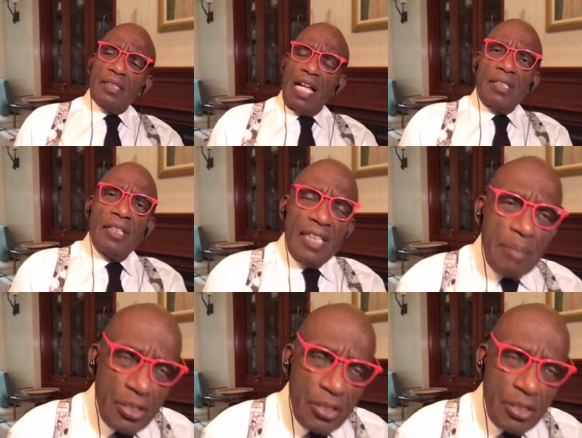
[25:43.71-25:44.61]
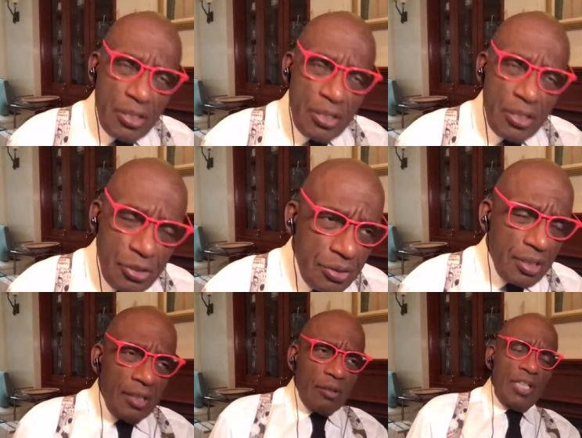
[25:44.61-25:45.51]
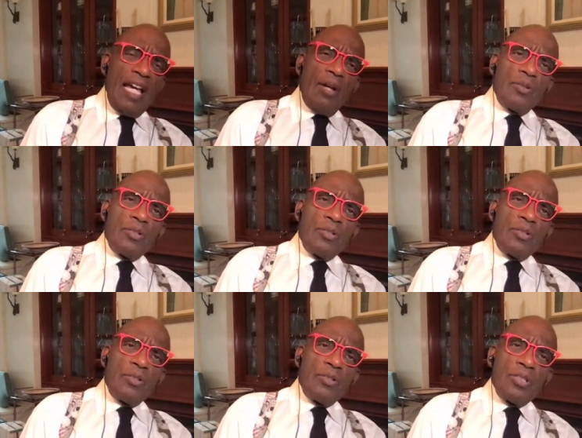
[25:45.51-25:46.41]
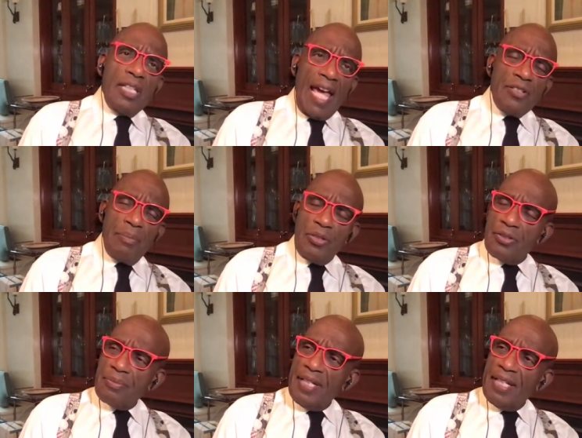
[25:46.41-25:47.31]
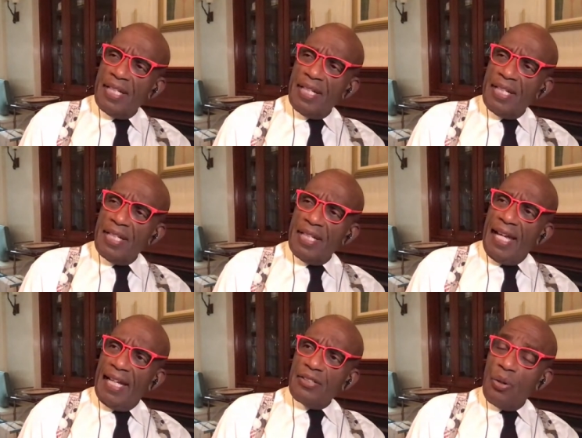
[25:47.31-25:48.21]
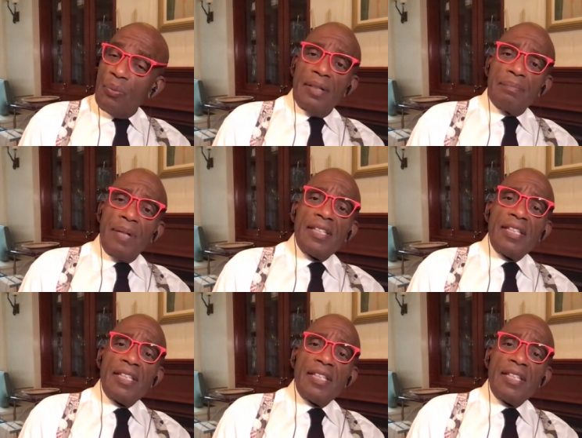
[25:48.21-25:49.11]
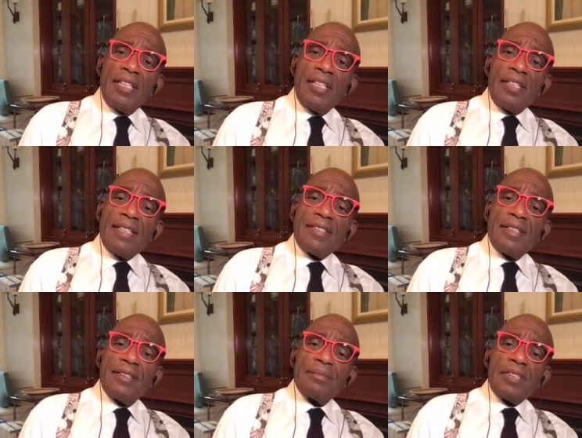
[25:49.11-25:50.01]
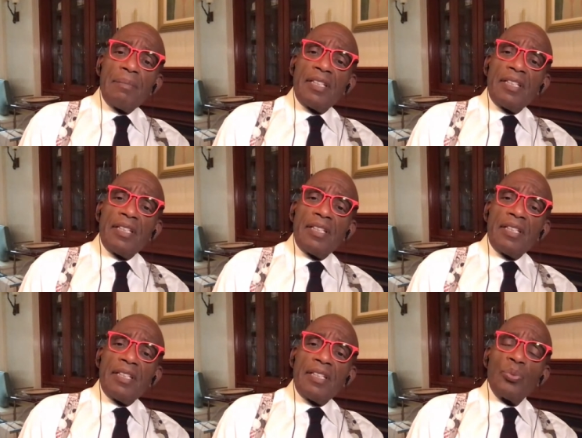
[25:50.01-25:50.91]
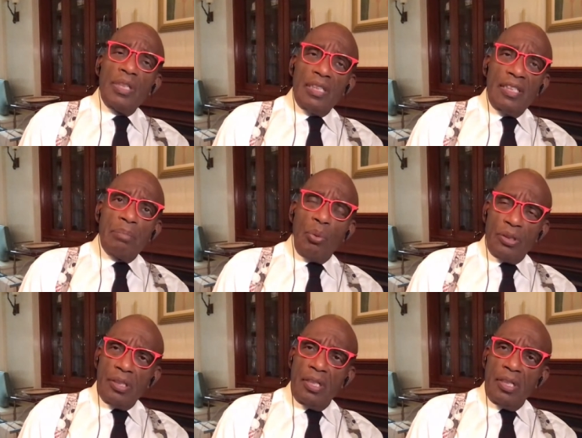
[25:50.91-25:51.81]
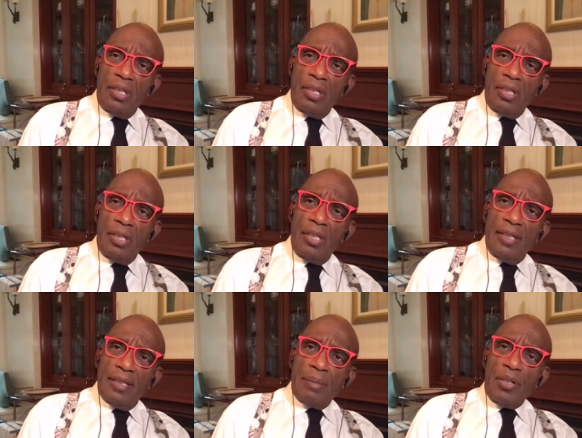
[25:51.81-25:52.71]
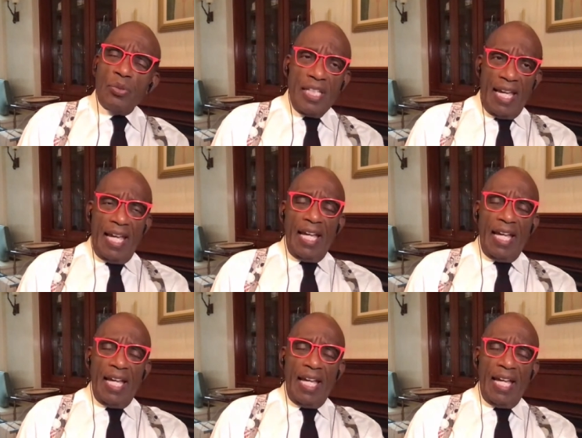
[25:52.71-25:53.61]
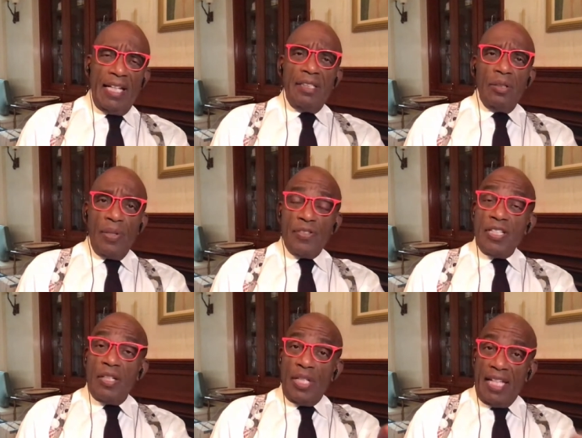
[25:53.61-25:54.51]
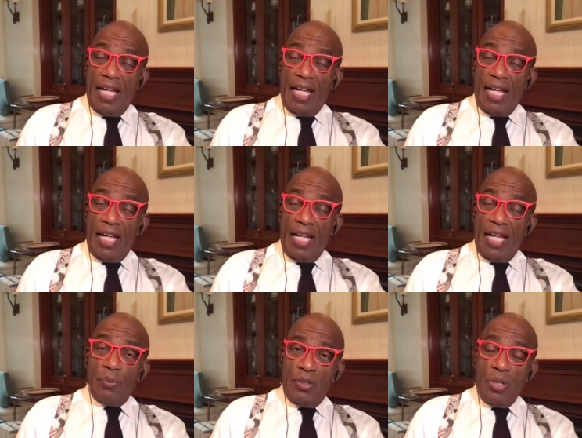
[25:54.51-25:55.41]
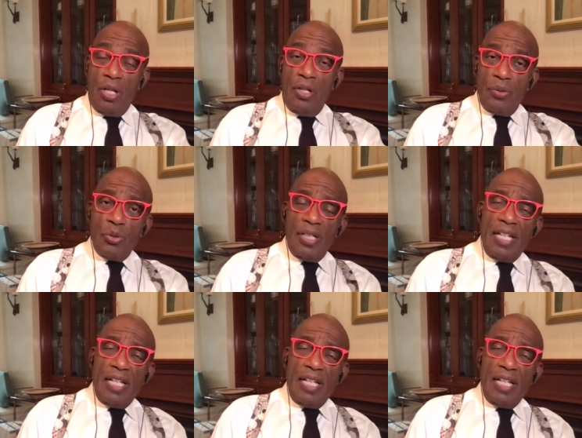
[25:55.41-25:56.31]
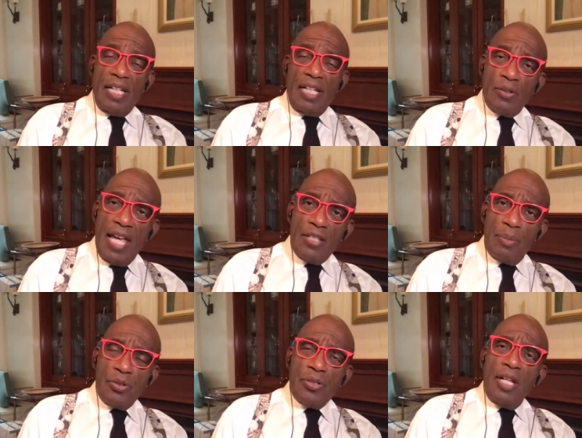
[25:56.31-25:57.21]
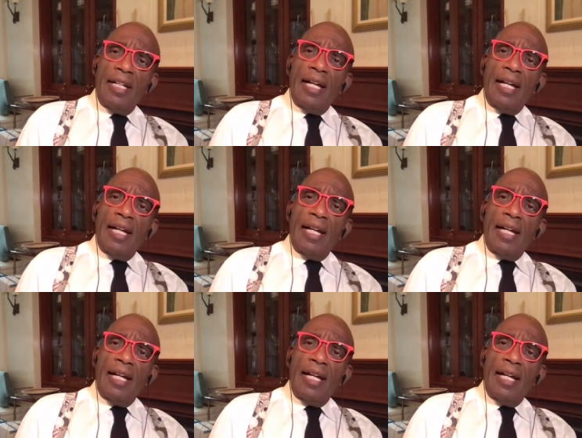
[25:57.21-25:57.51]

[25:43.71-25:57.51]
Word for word: climate emissions, greenhouse gas emissions, and so uh, I think that's something that's really important. Uh, because we can, we've seen we can reduce those greenhouse gas emissions.